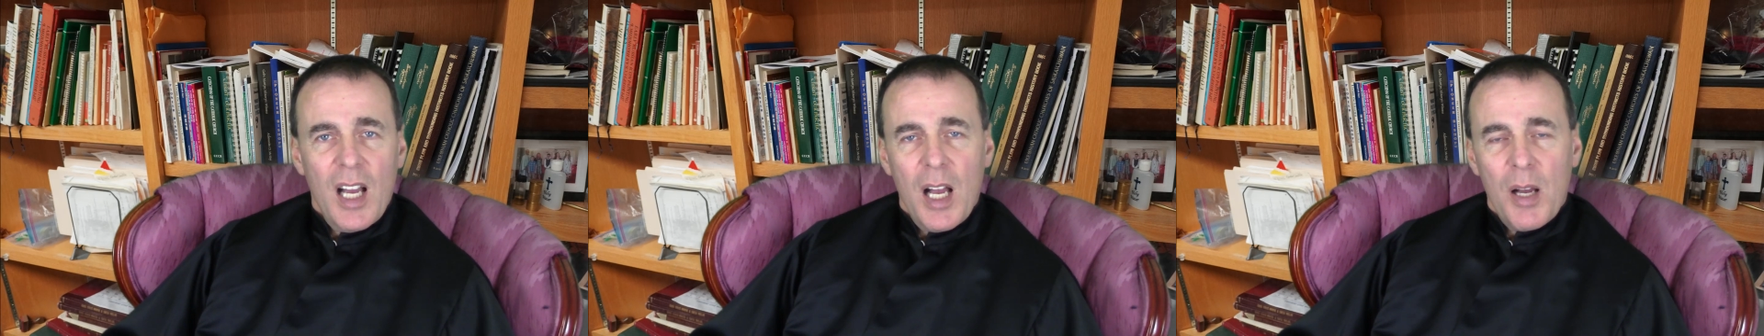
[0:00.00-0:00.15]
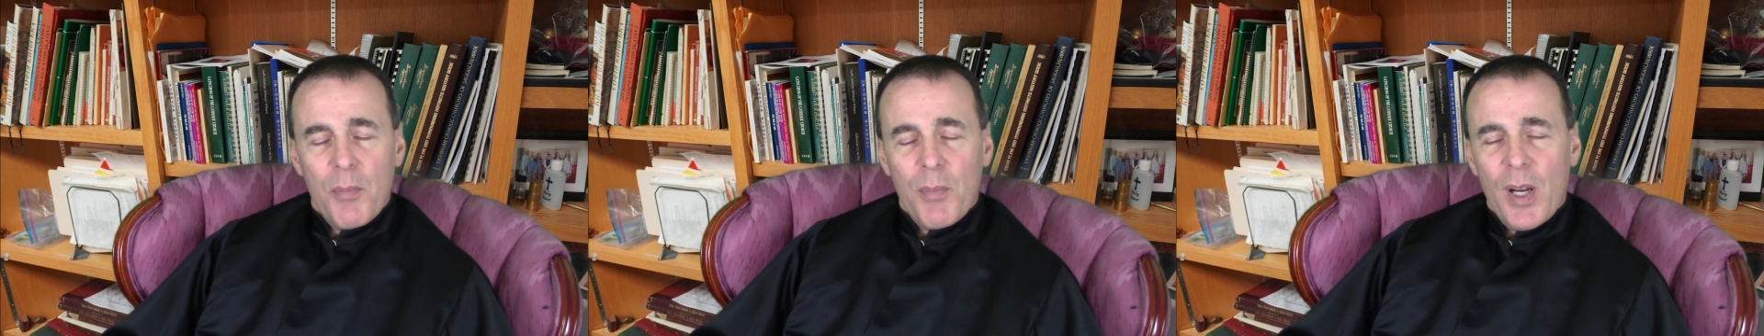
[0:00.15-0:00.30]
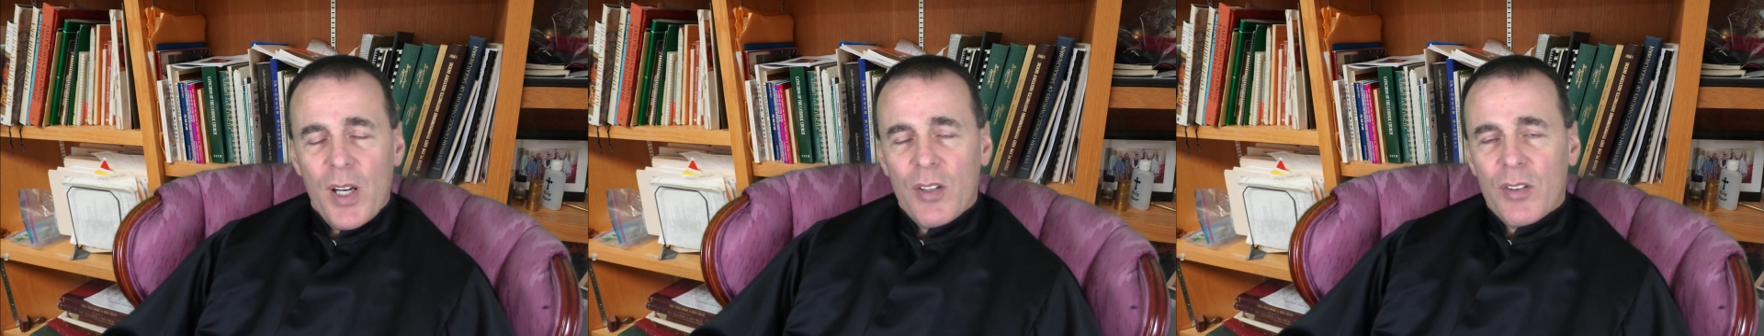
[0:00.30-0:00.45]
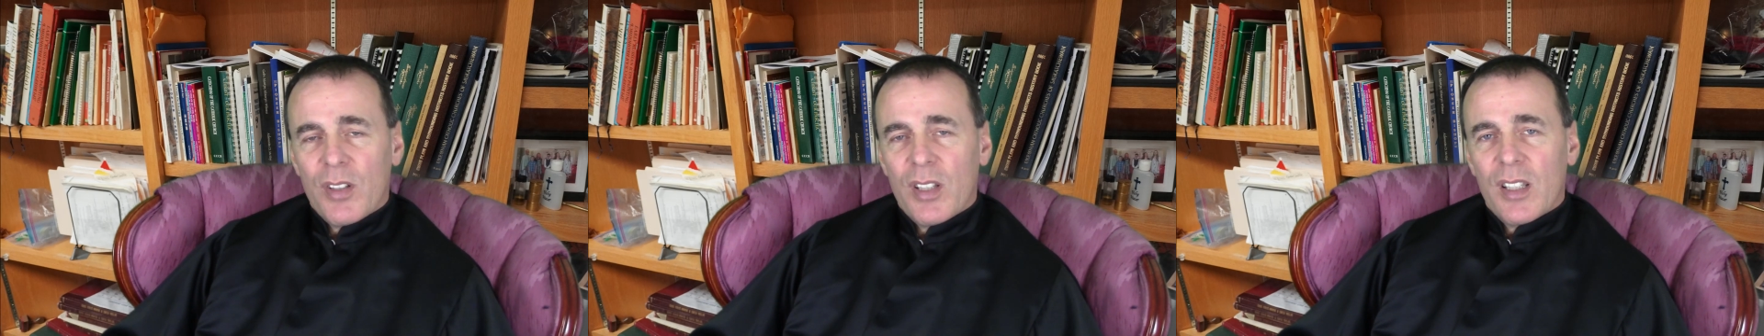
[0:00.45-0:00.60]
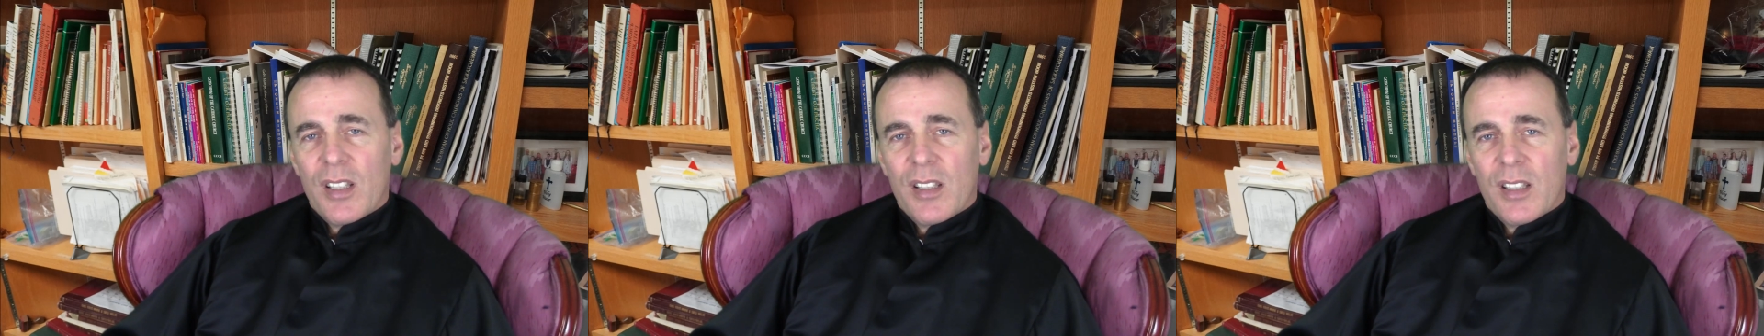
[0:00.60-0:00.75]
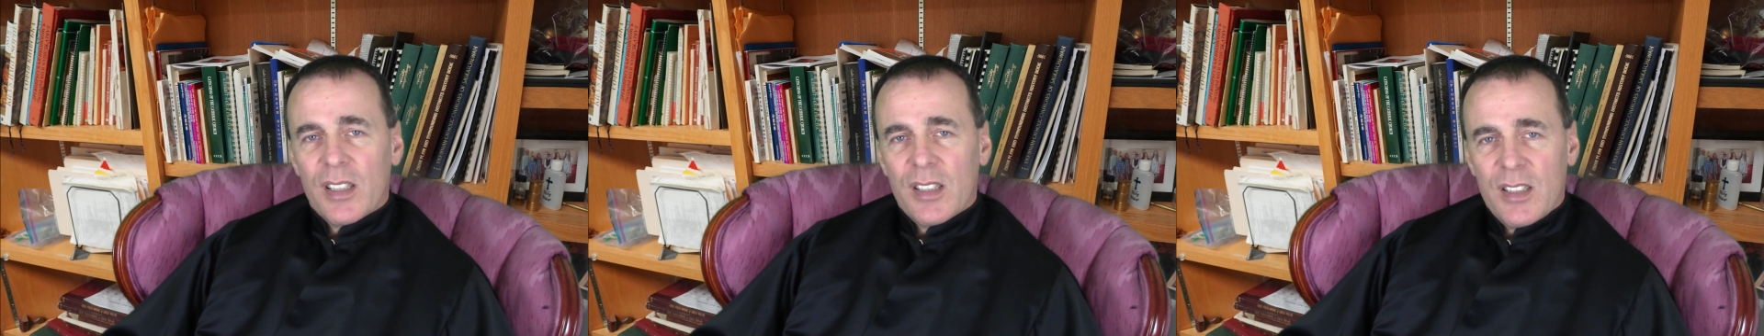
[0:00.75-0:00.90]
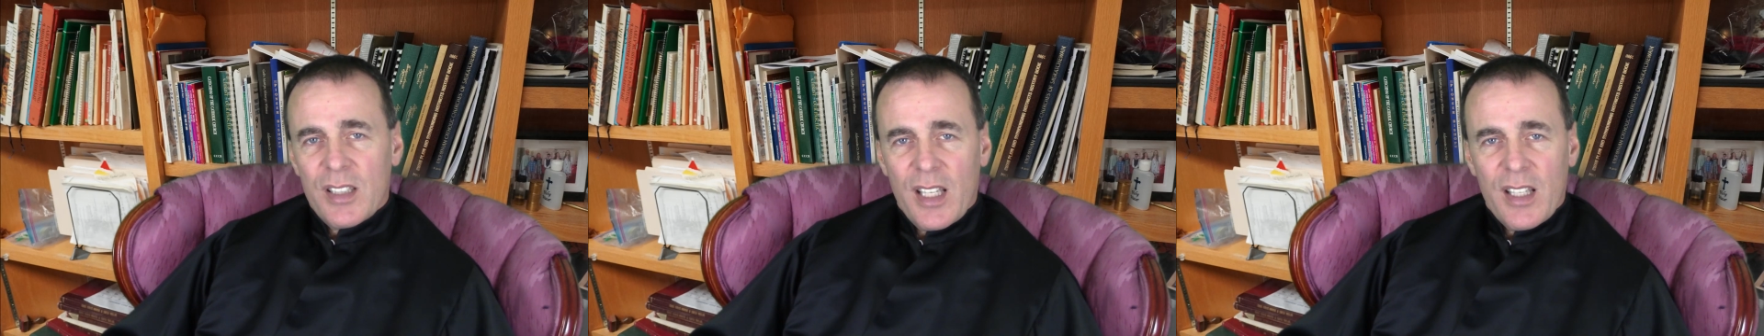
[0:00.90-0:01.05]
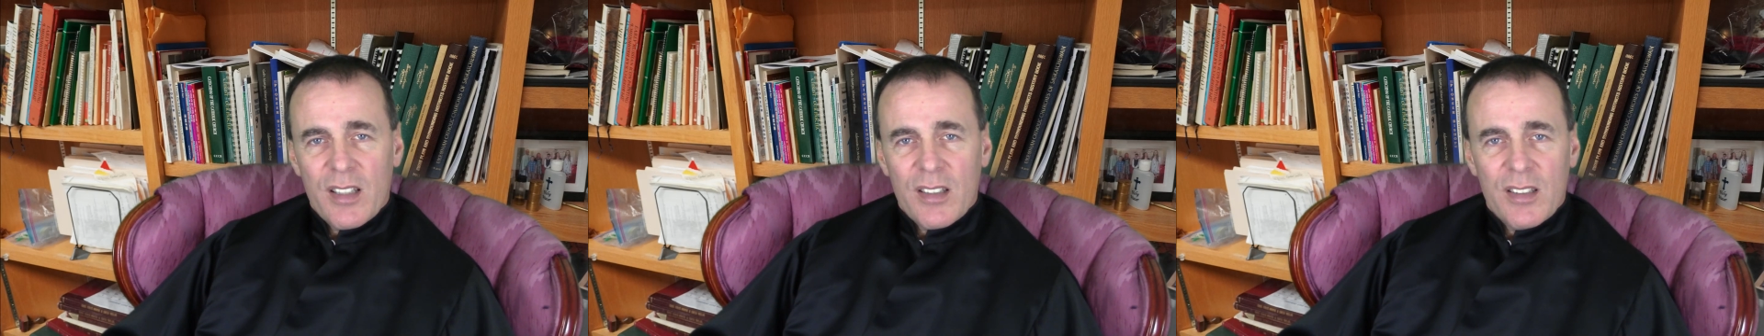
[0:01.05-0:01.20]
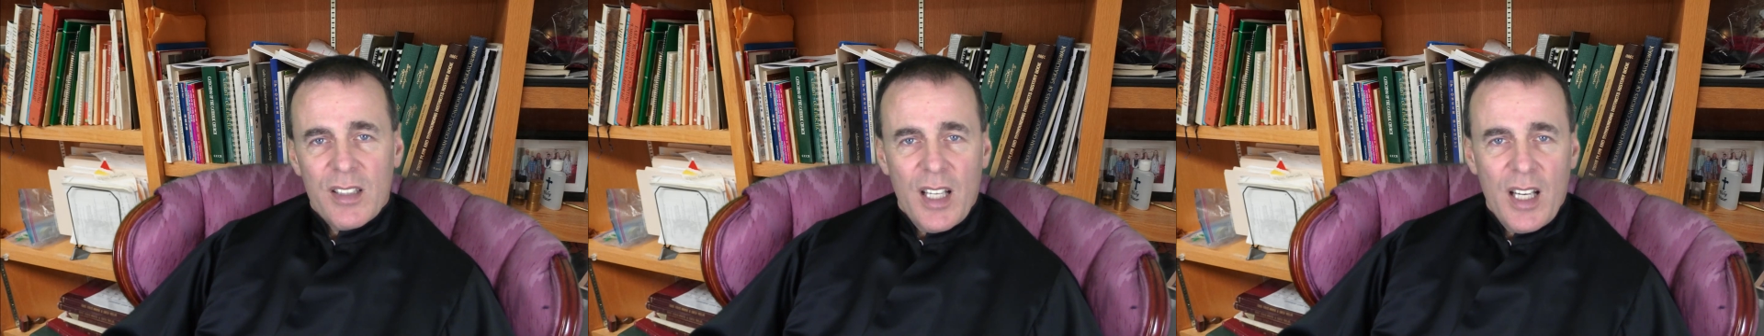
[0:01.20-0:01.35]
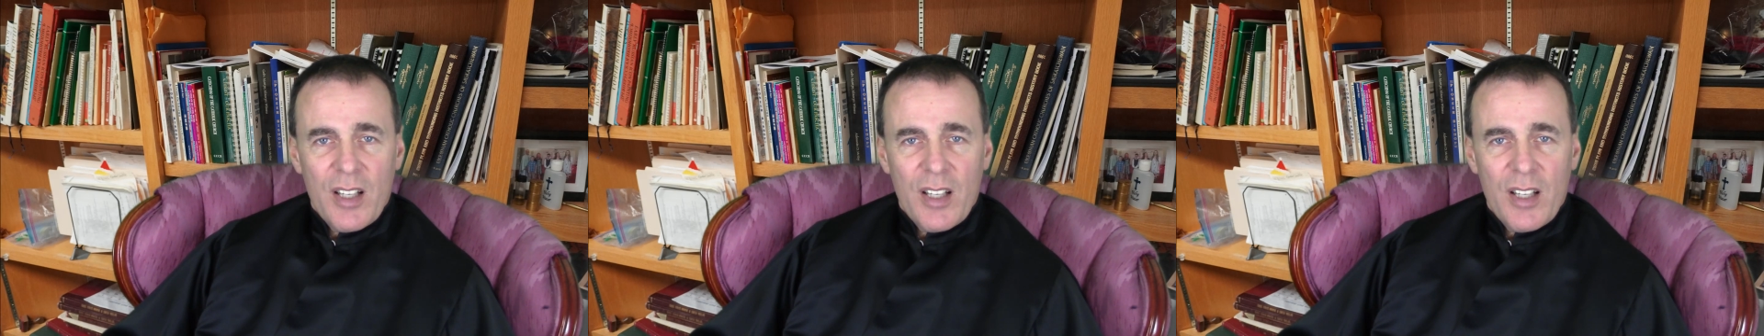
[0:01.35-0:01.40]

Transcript: about the sale